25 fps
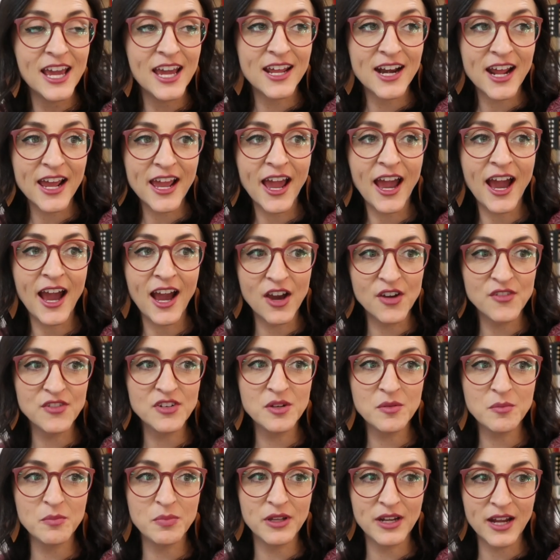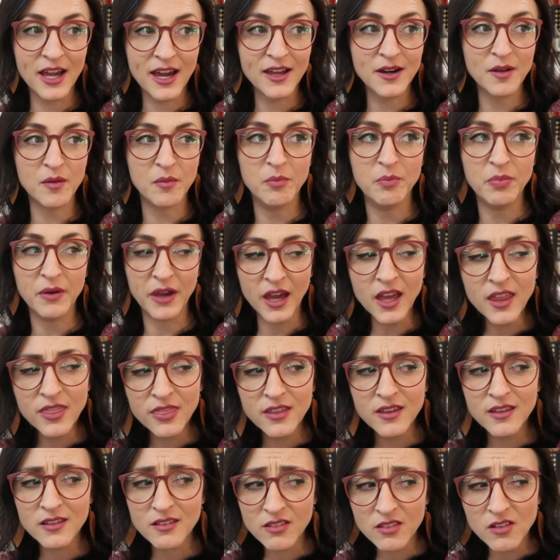and I haven't been out of
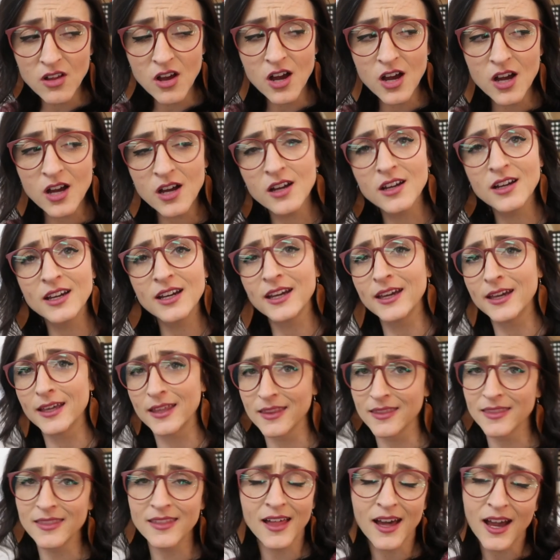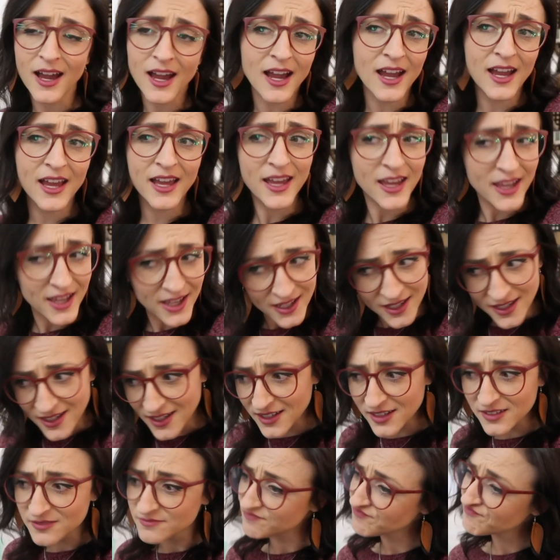bed this long in like
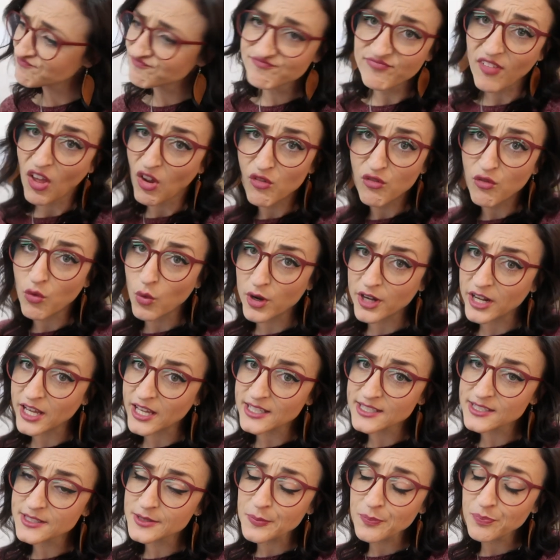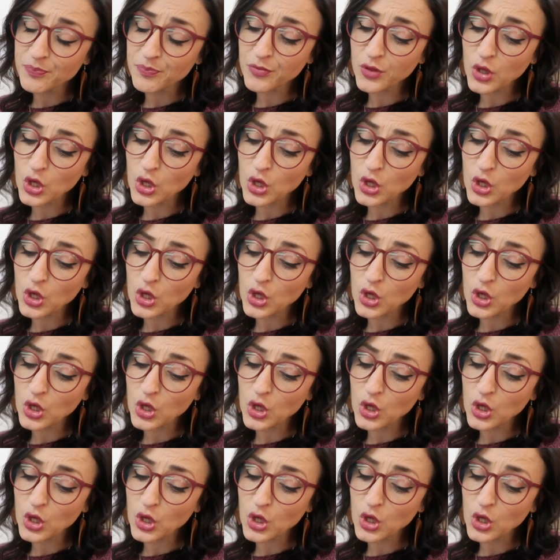four days.